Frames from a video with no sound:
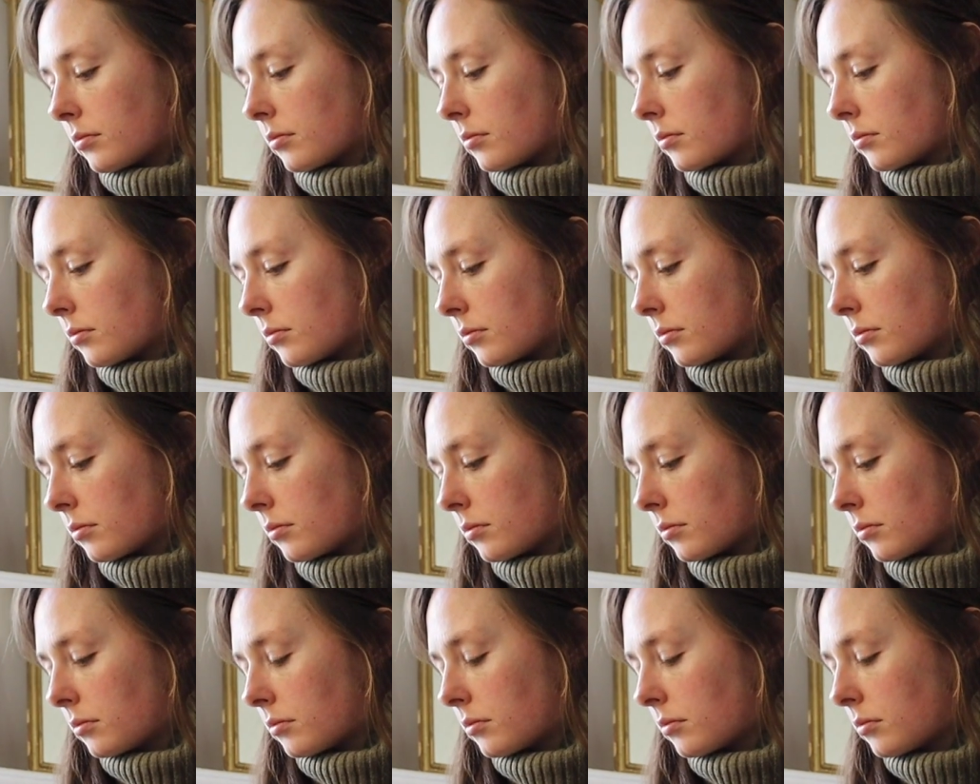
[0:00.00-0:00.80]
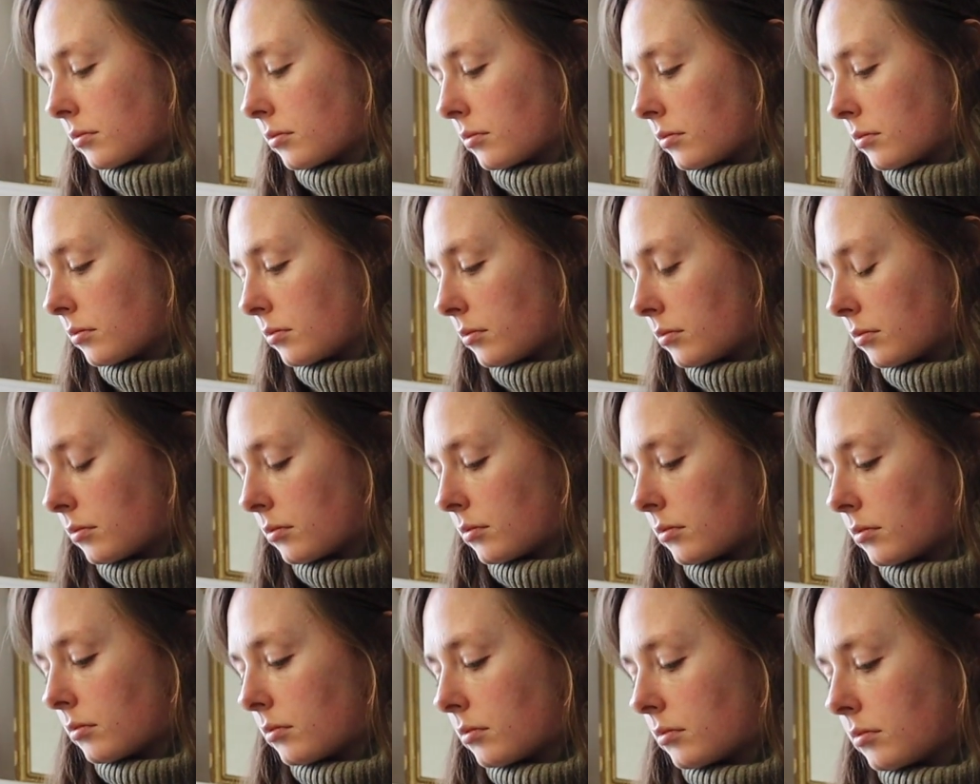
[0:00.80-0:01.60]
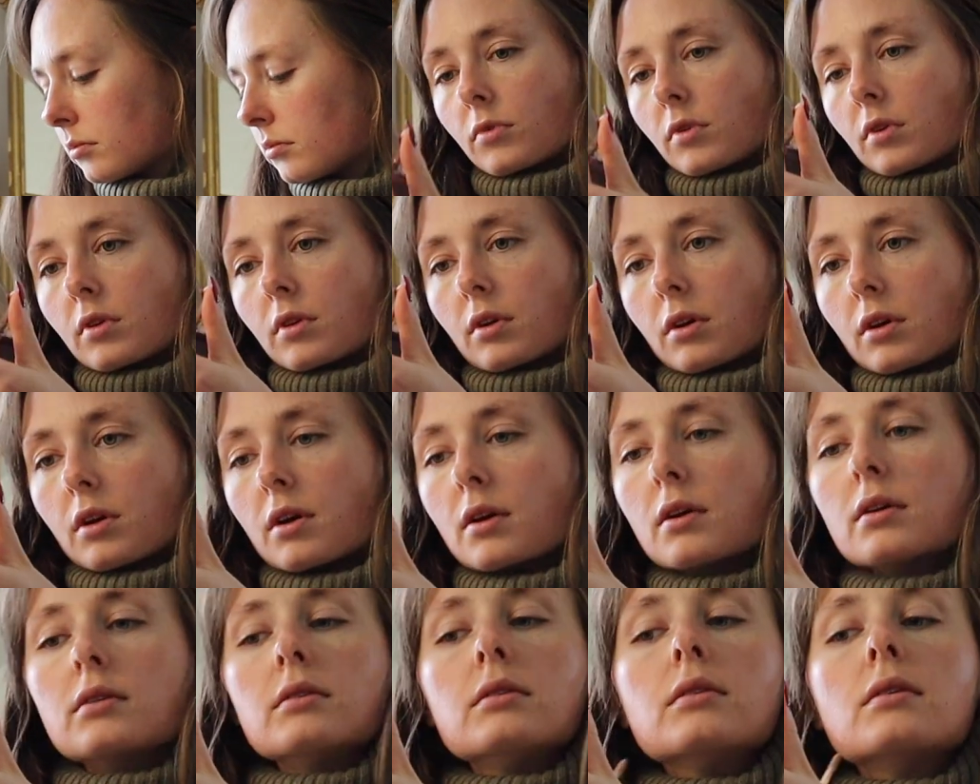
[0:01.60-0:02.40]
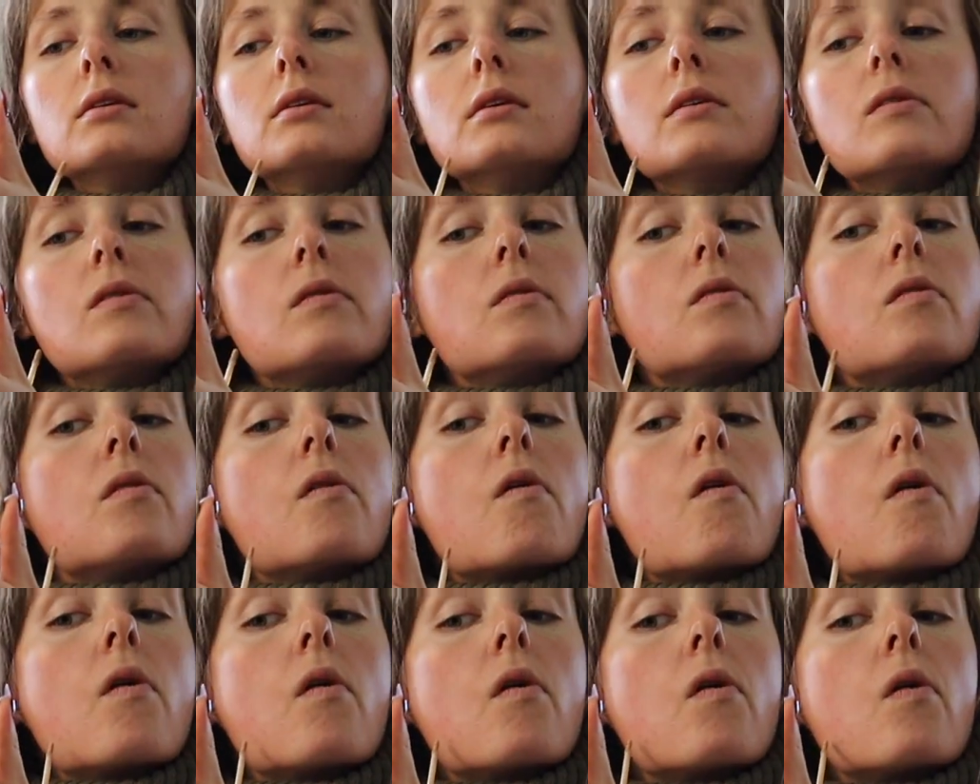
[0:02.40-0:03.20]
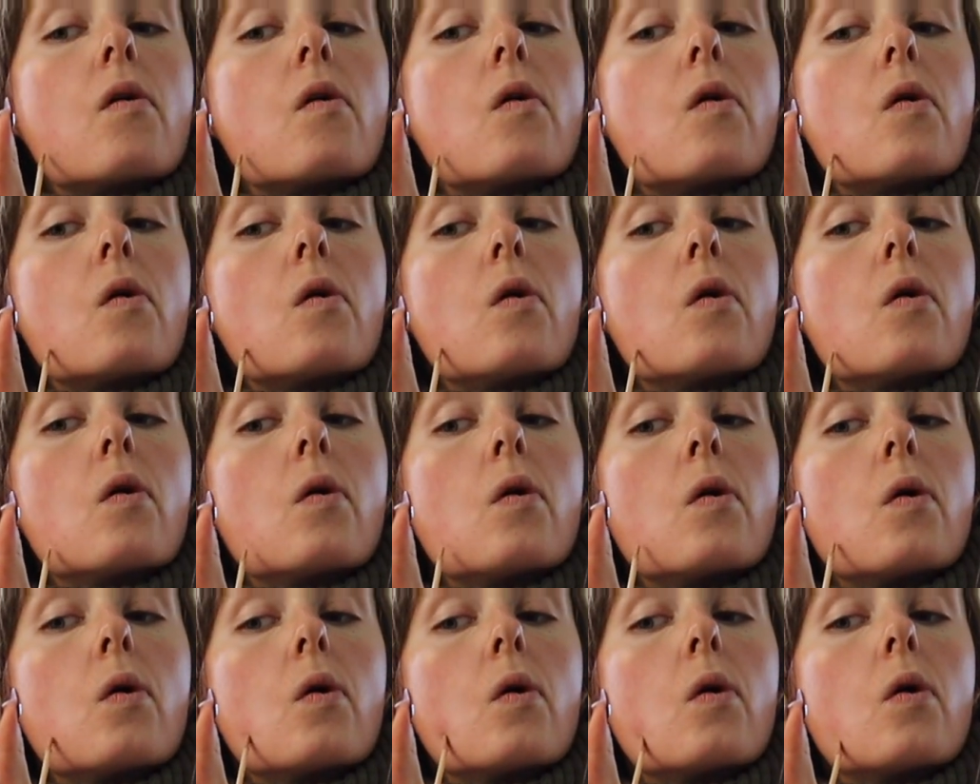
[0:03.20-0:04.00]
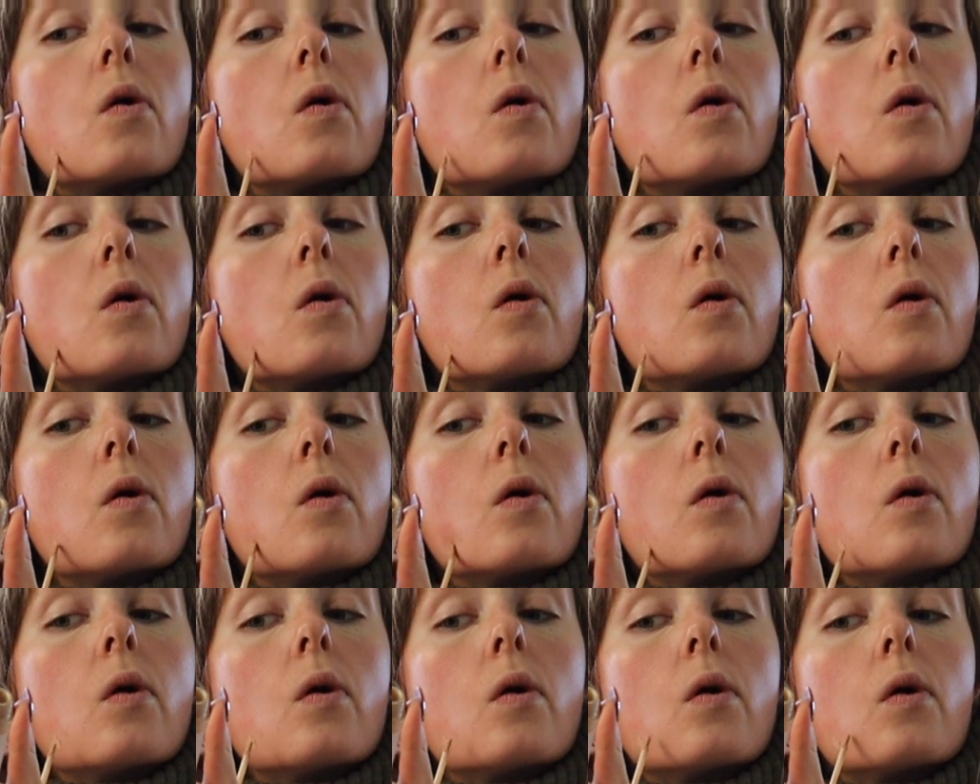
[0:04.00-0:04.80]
I also forgot that I have a couple blemishes on my chin, so I'm covering those up,